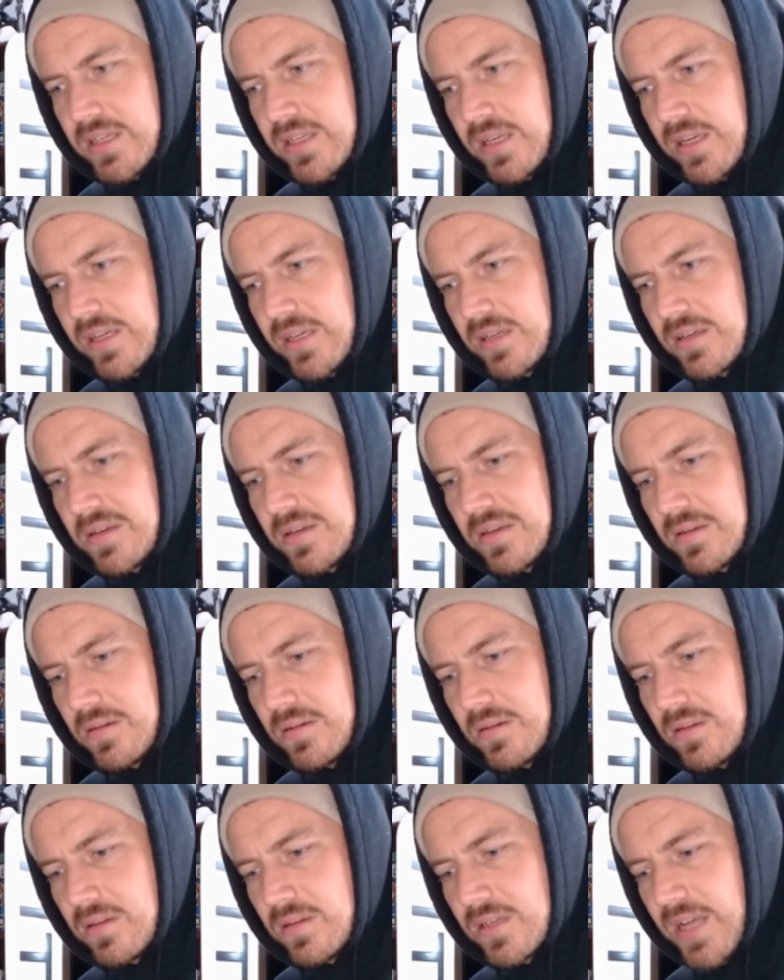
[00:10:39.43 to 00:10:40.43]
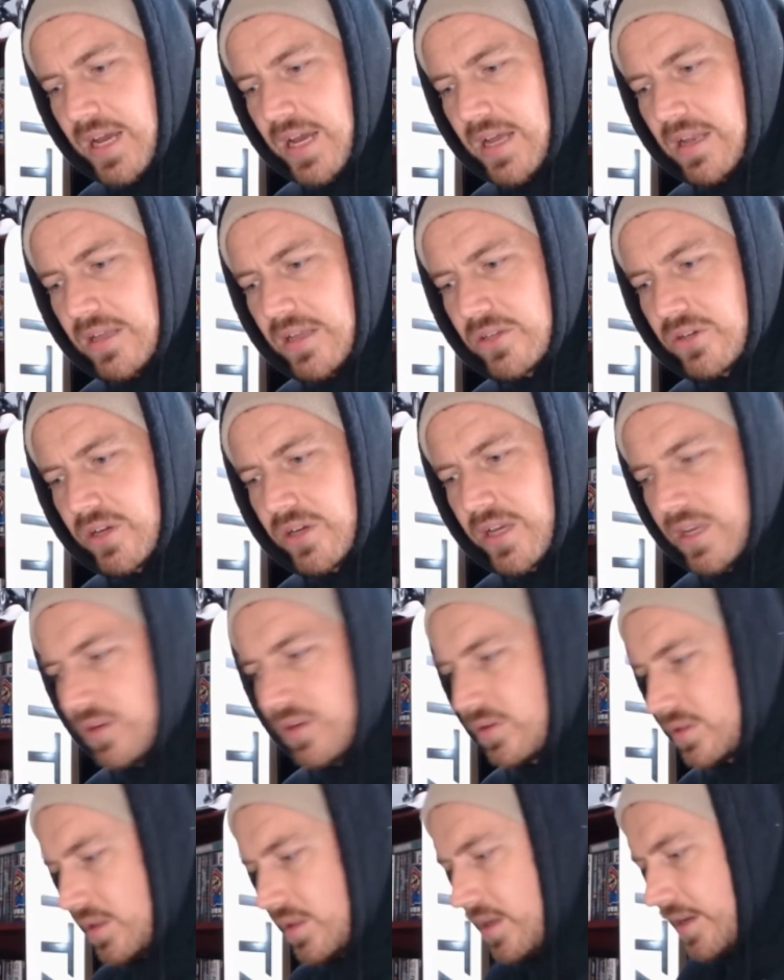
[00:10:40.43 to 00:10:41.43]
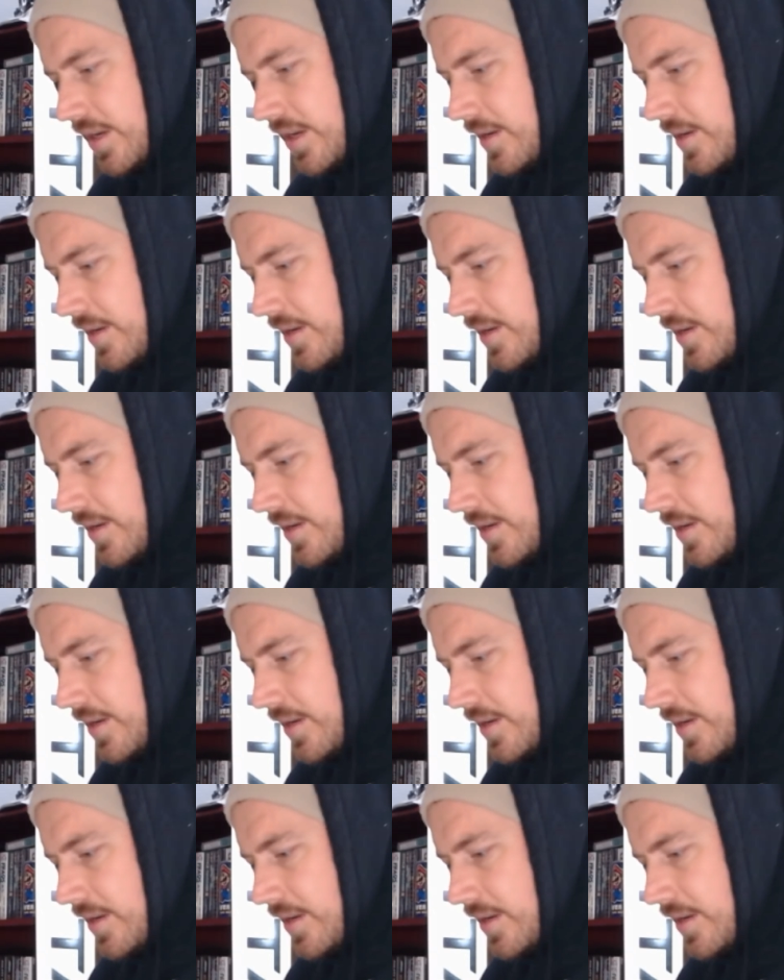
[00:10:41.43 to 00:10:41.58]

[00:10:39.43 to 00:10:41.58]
is Scale Electric. It looks like it.